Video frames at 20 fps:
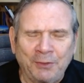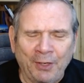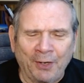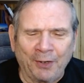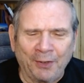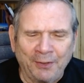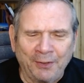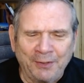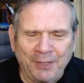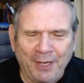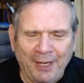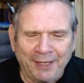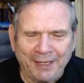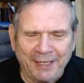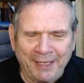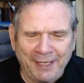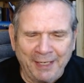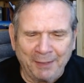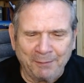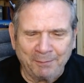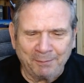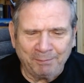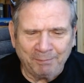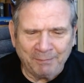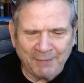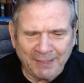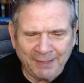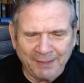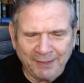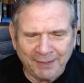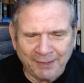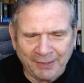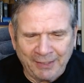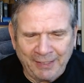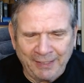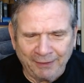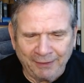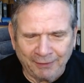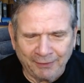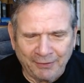turned on him,
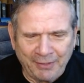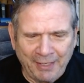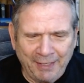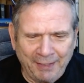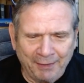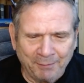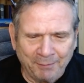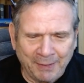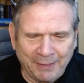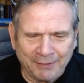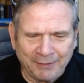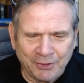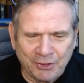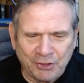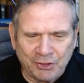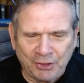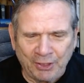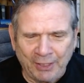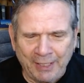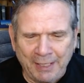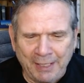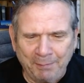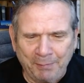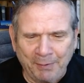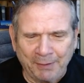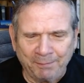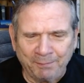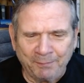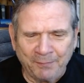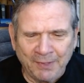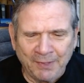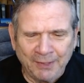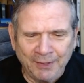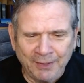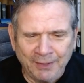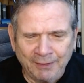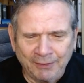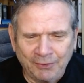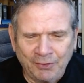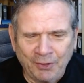killed him in his sleep, and
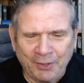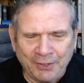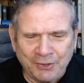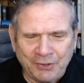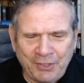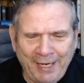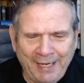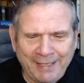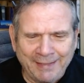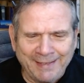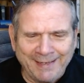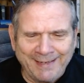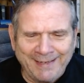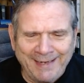took his head to